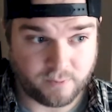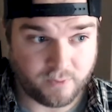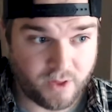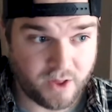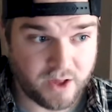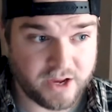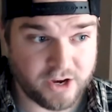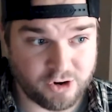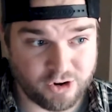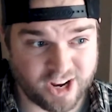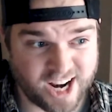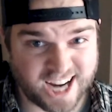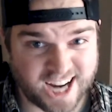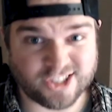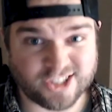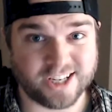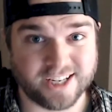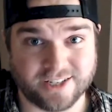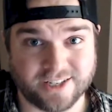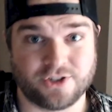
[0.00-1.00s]
you can
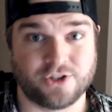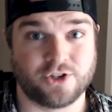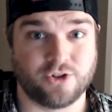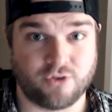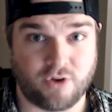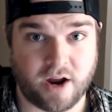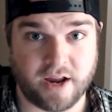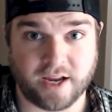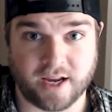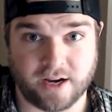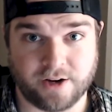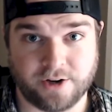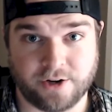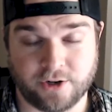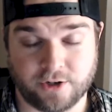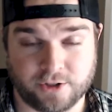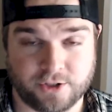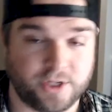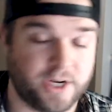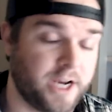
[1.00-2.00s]
actually get a strike on
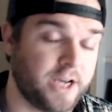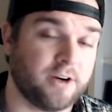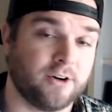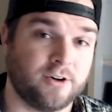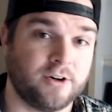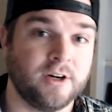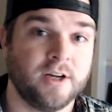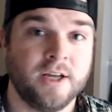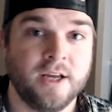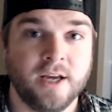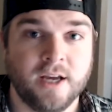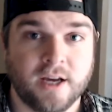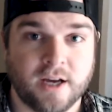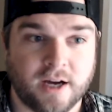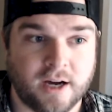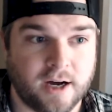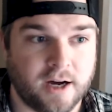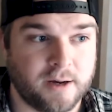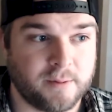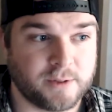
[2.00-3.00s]
your channel,
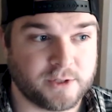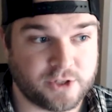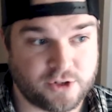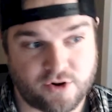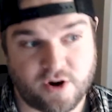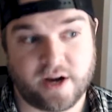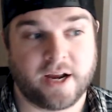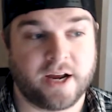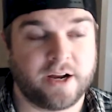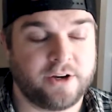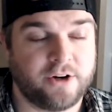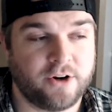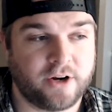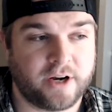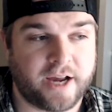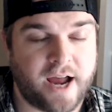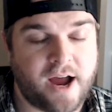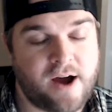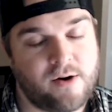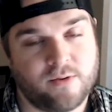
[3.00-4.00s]
a strike on your
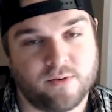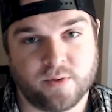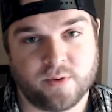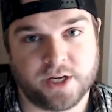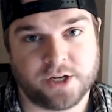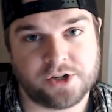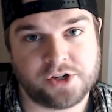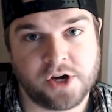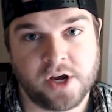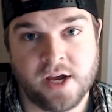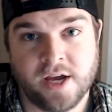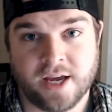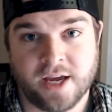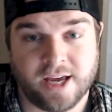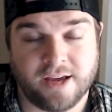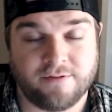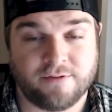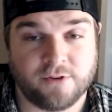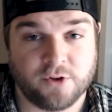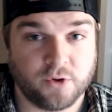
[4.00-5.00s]
account, which
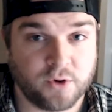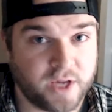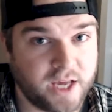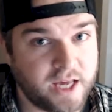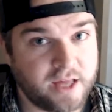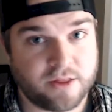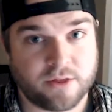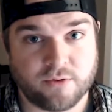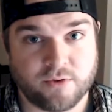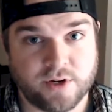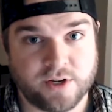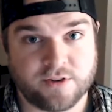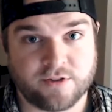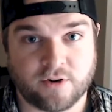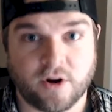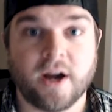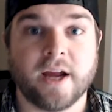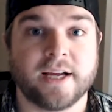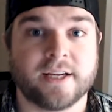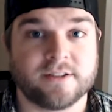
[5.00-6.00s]
if you get 3
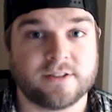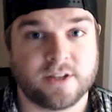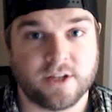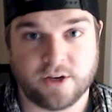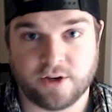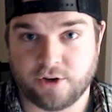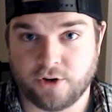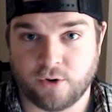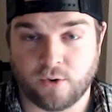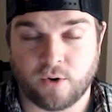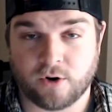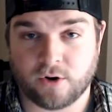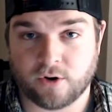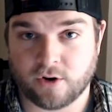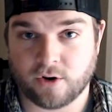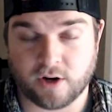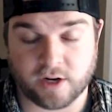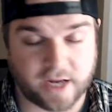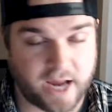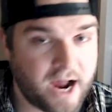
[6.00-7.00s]
strikes, then
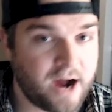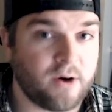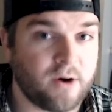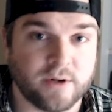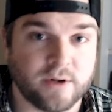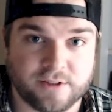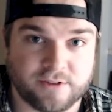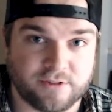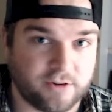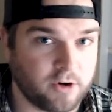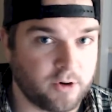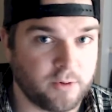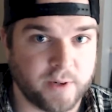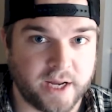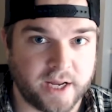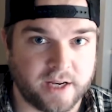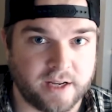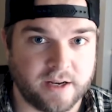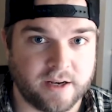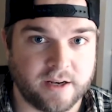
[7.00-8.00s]
your account is
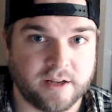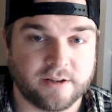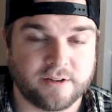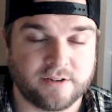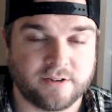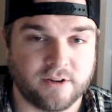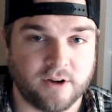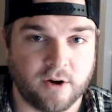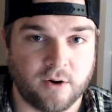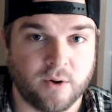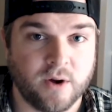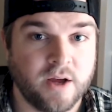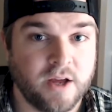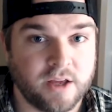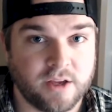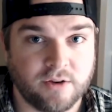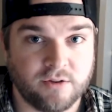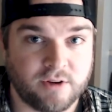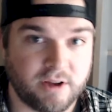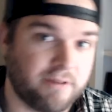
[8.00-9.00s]
terminated. So
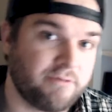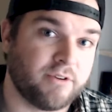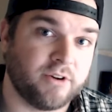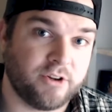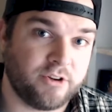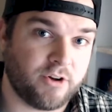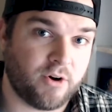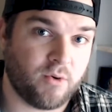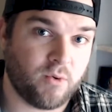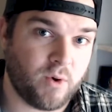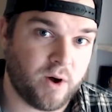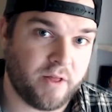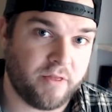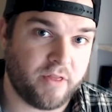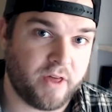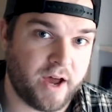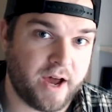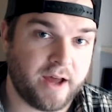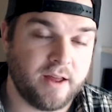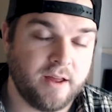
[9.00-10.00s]
you definitely don't want
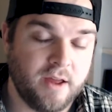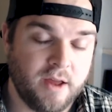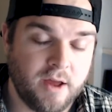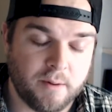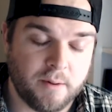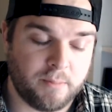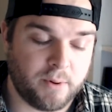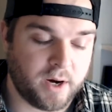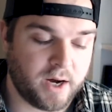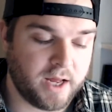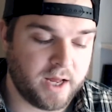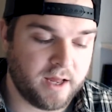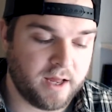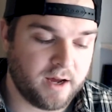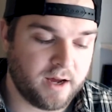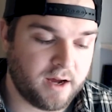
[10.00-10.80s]
that. But